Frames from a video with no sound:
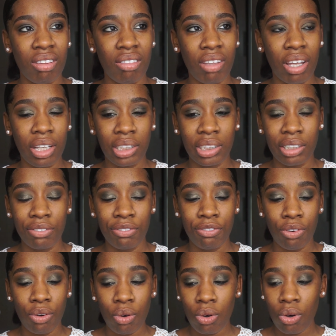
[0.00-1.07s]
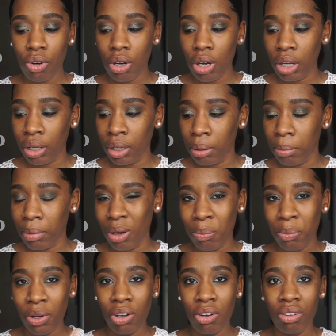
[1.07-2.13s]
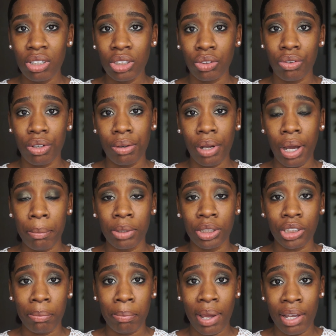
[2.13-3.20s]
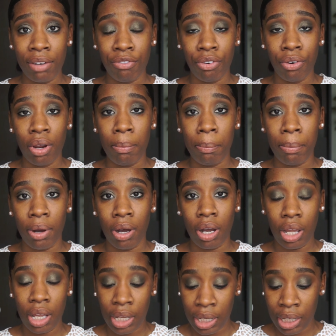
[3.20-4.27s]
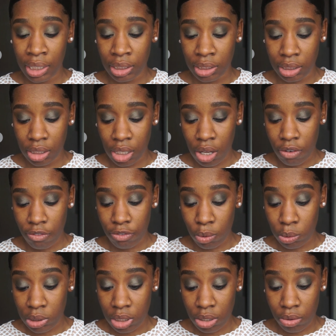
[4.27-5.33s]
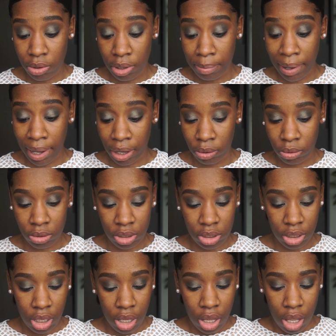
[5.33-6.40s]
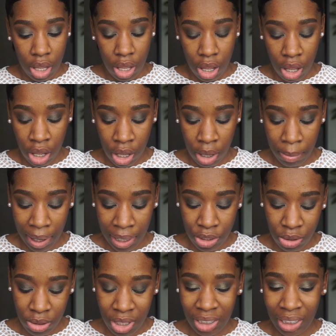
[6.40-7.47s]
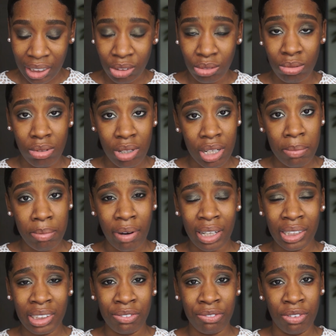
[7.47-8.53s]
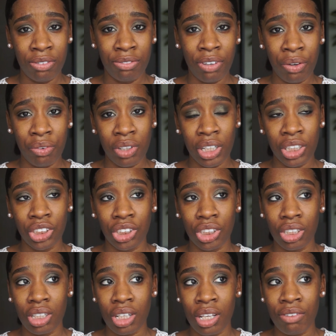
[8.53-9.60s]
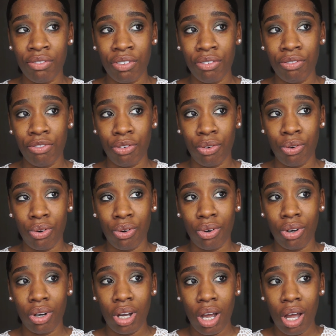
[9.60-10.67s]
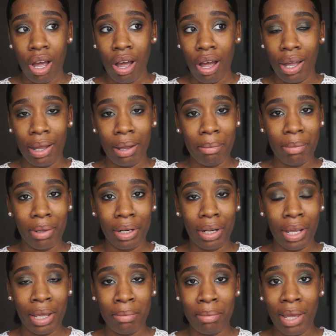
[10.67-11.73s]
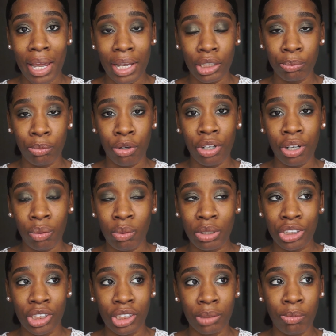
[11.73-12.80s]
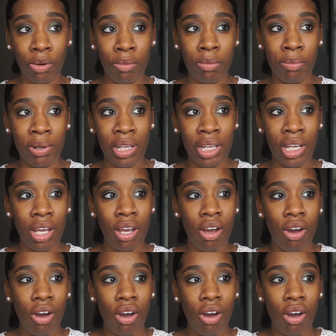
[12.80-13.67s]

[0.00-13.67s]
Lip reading: 34. I'll put it on the screen how much I paid for it, but it is £43. I do think that's really pricey for a foundation, even for an ABH product, which is probably